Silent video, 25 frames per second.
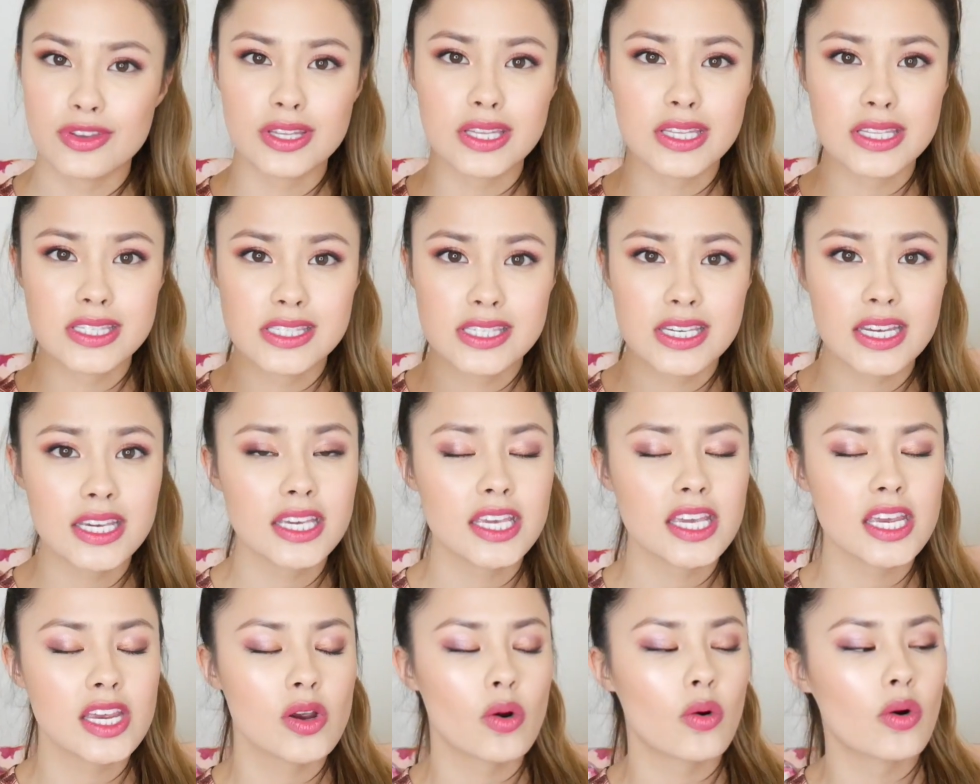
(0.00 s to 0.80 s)
feeling
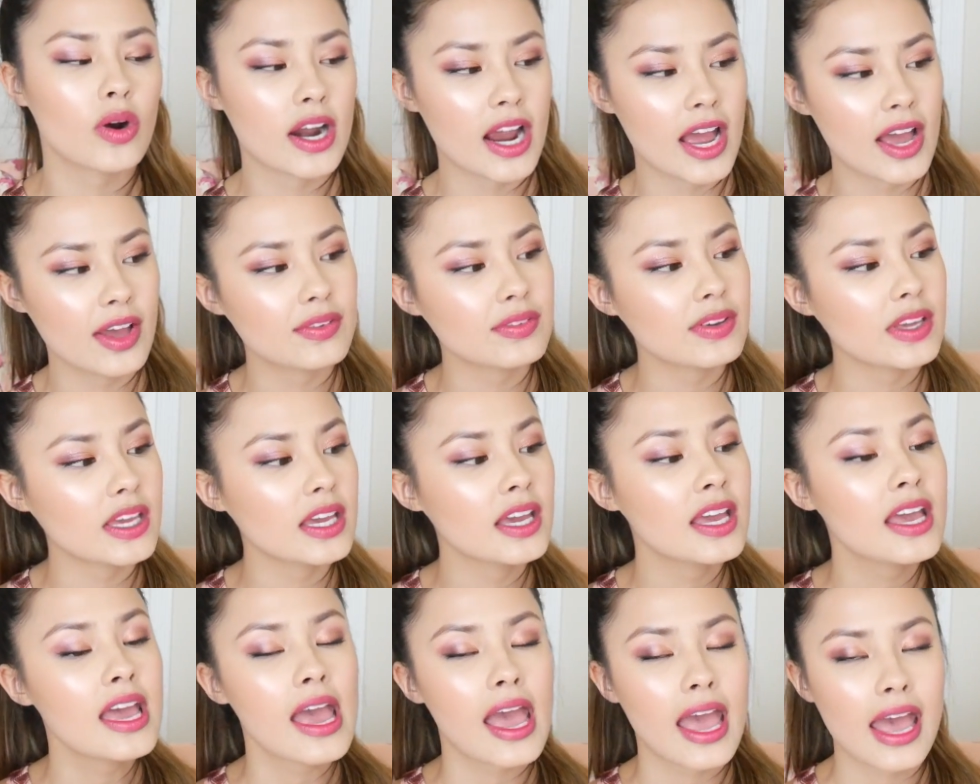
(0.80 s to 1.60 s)
sticky or
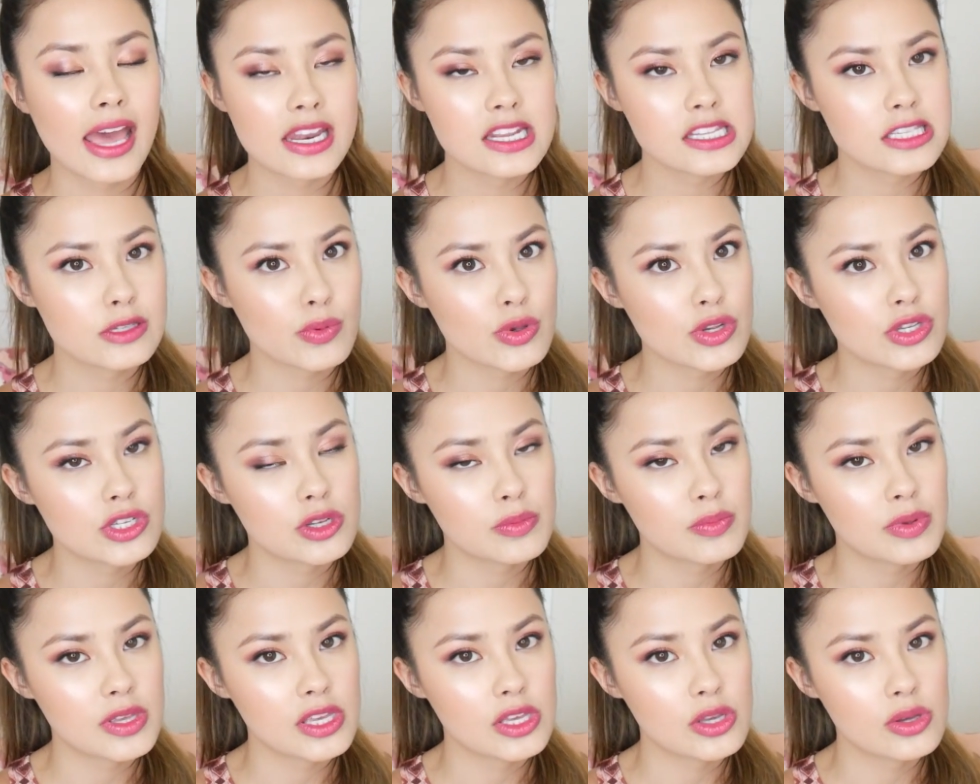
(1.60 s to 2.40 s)
heavy, and it's supposed
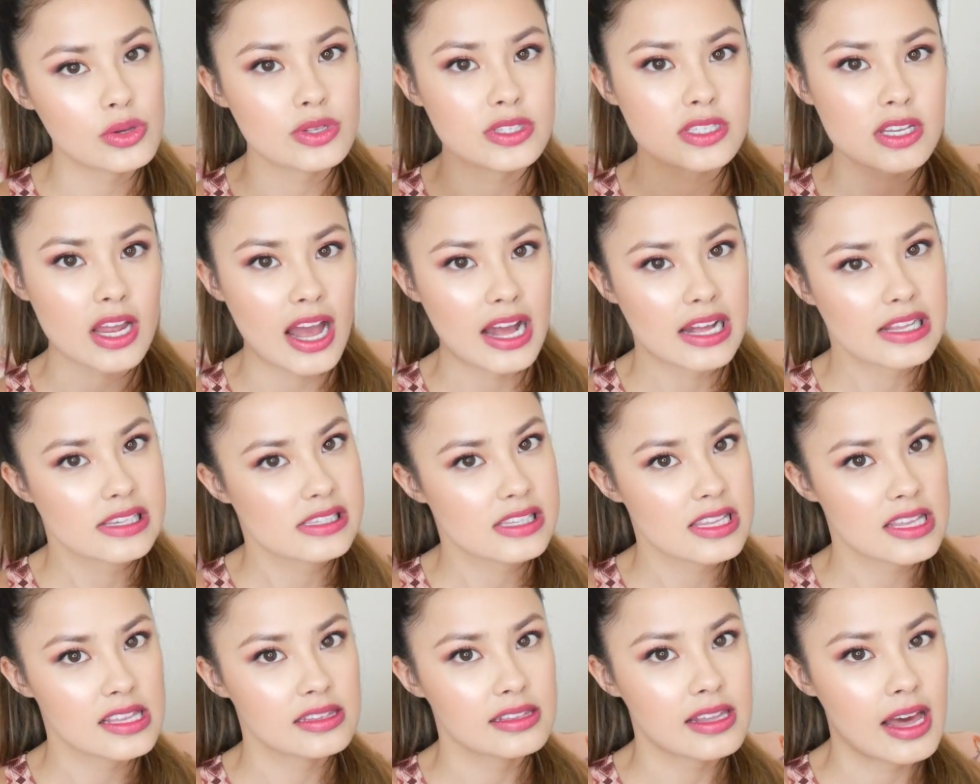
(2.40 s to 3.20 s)
to be used as
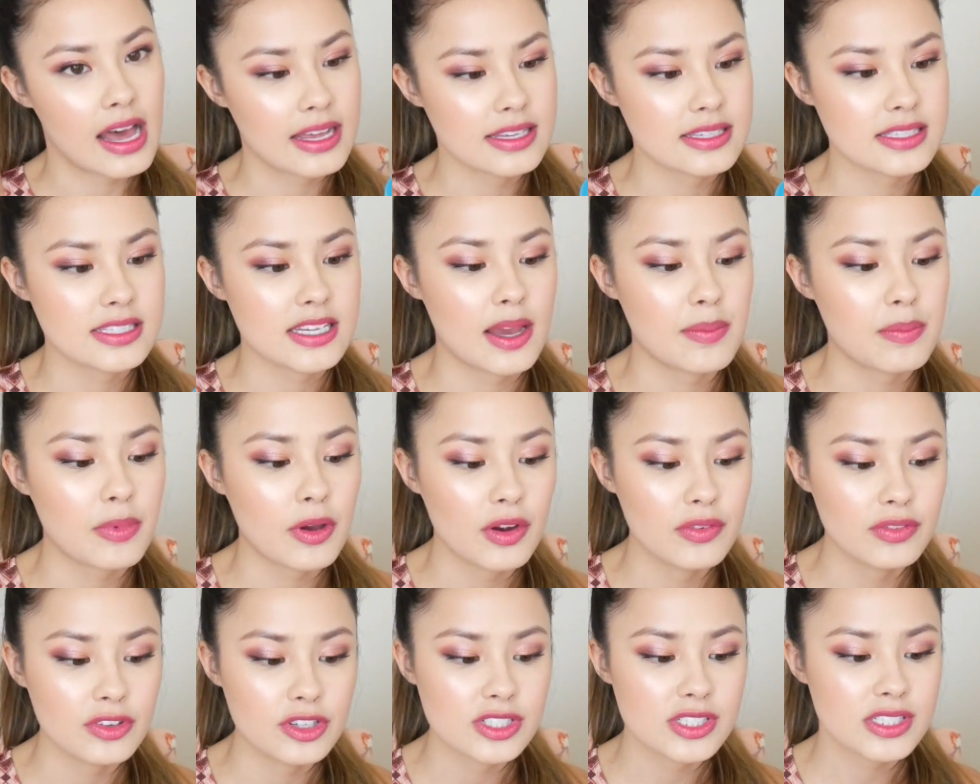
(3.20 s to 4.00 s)
the last step
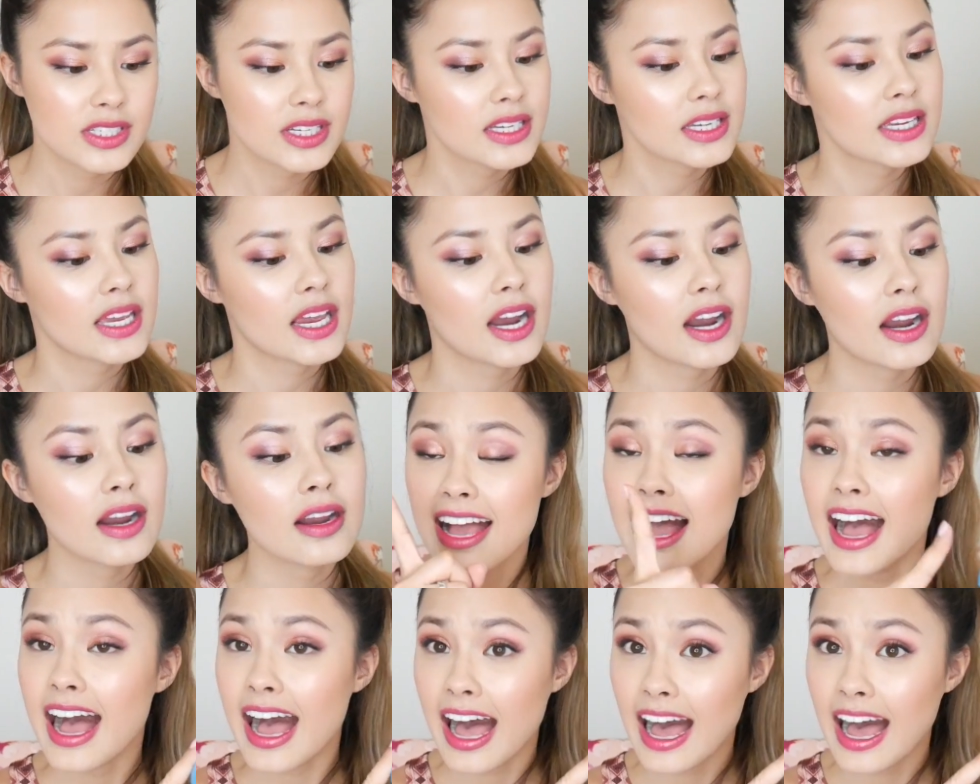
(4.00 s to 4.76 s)
of your skincare.